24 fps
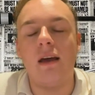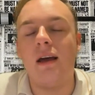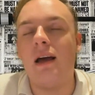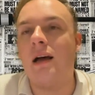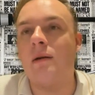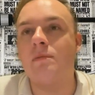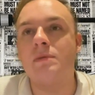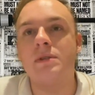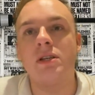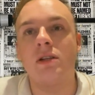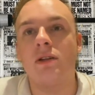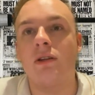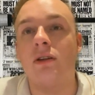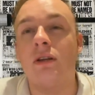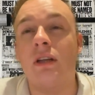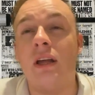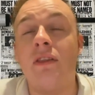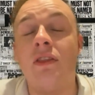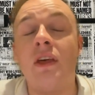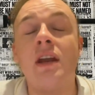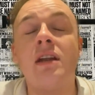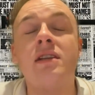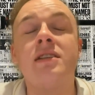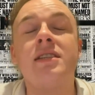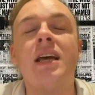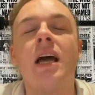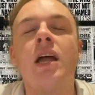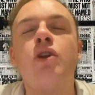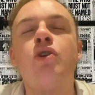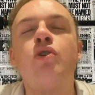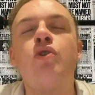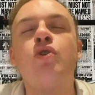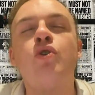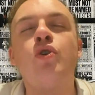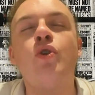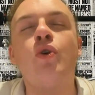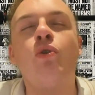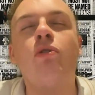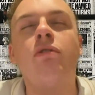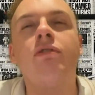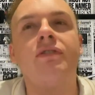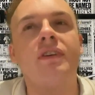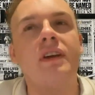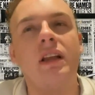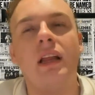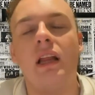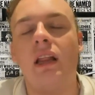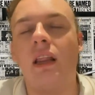absolutely. There is no
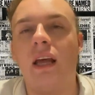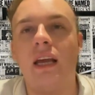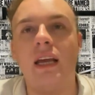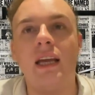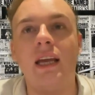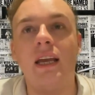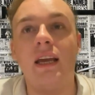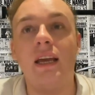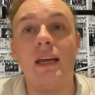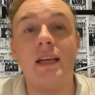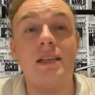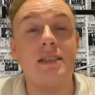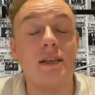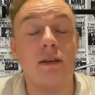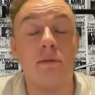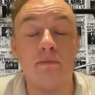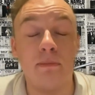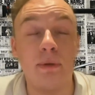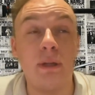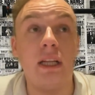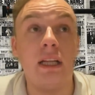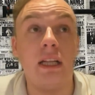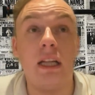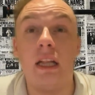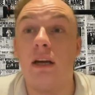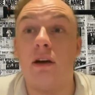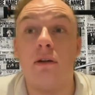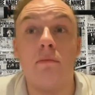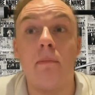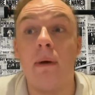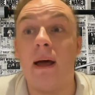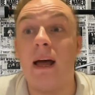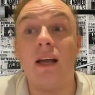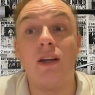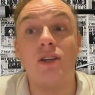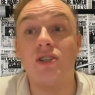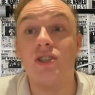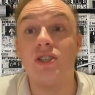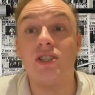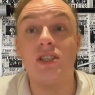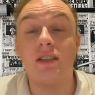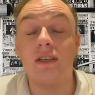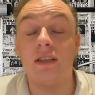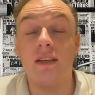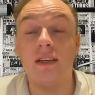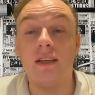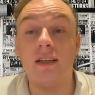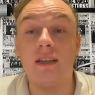feeling like it. It's completely unmatched.
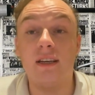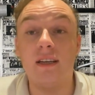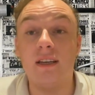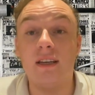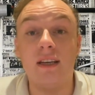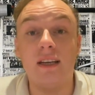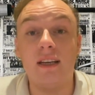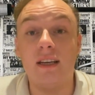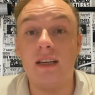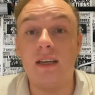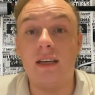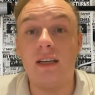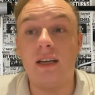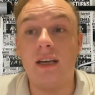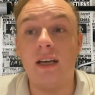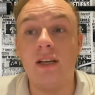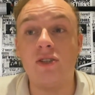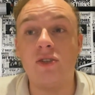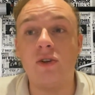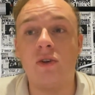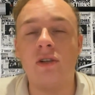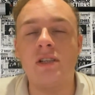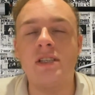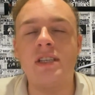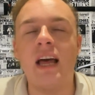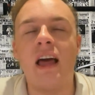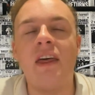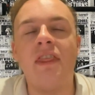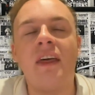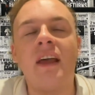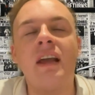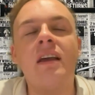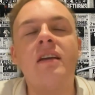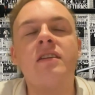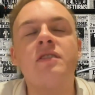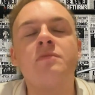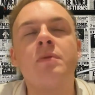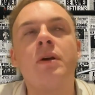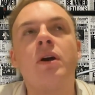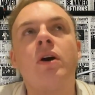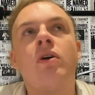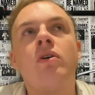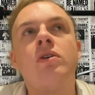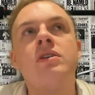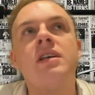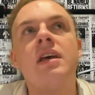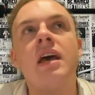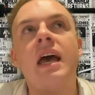It's honestly, I think it's
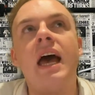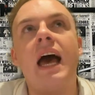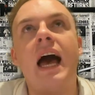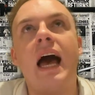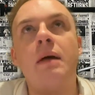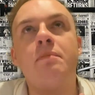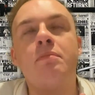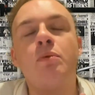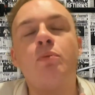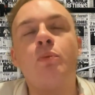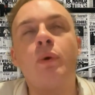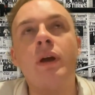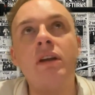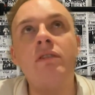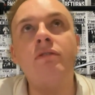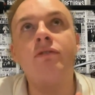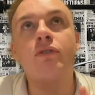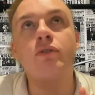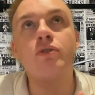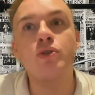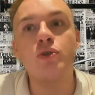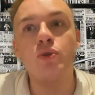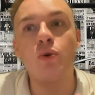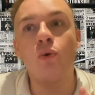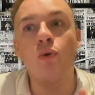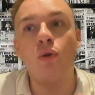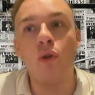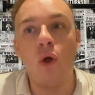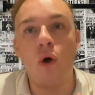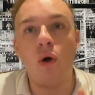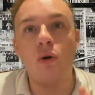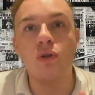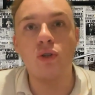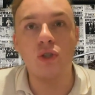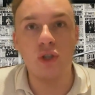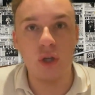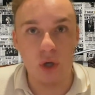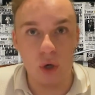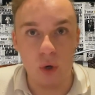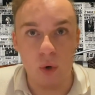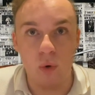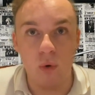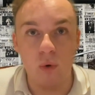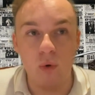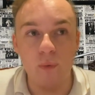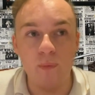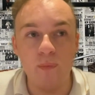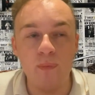because I've been waiting for so long to
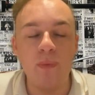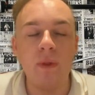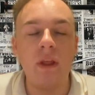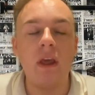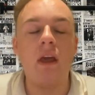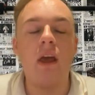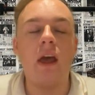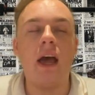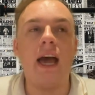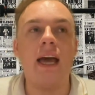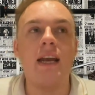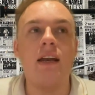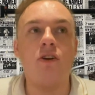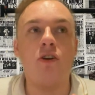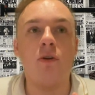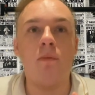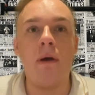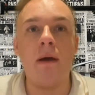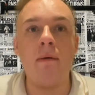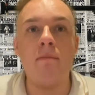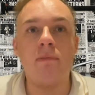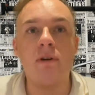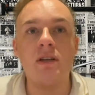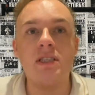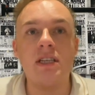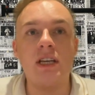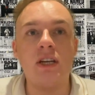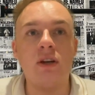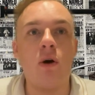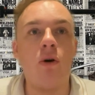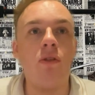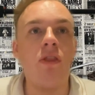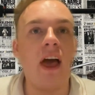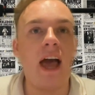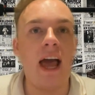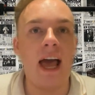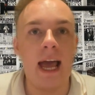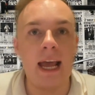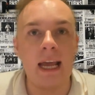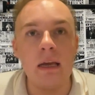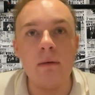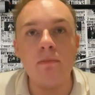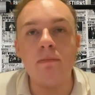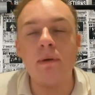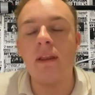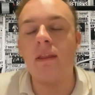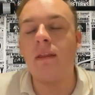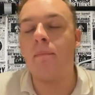go. And I remember seeing all the
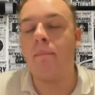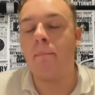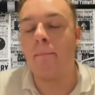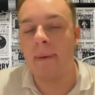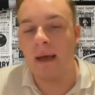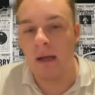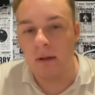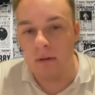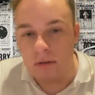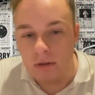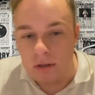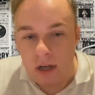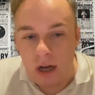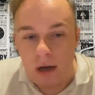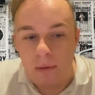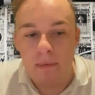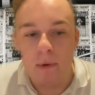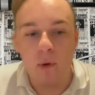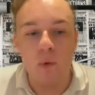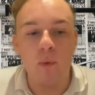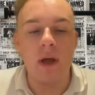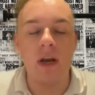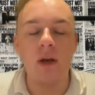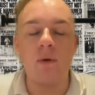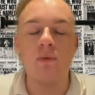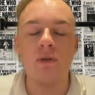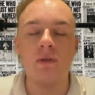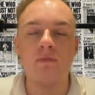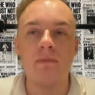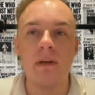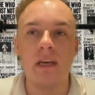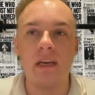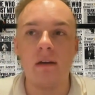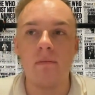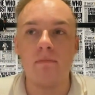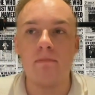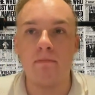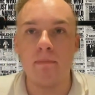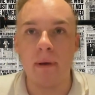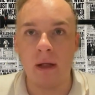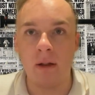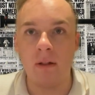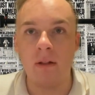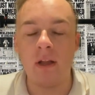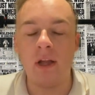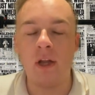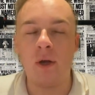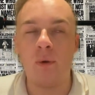hype and the build up when it was being
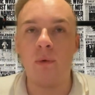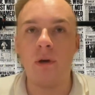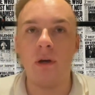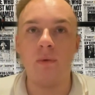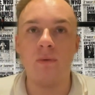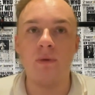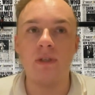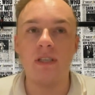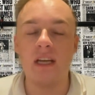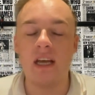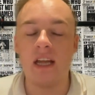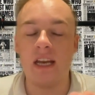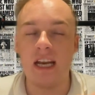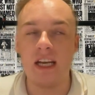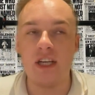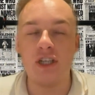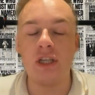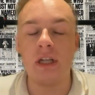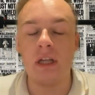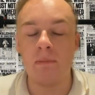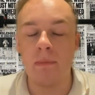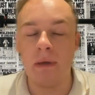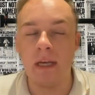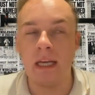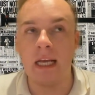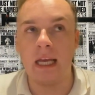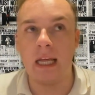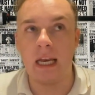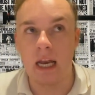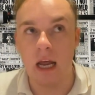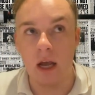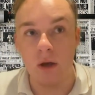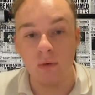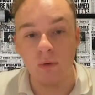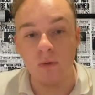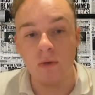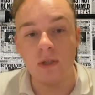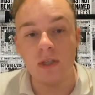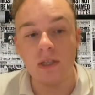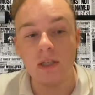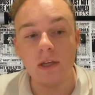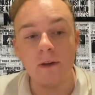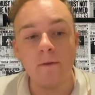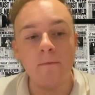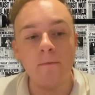built and when it was initially being announced.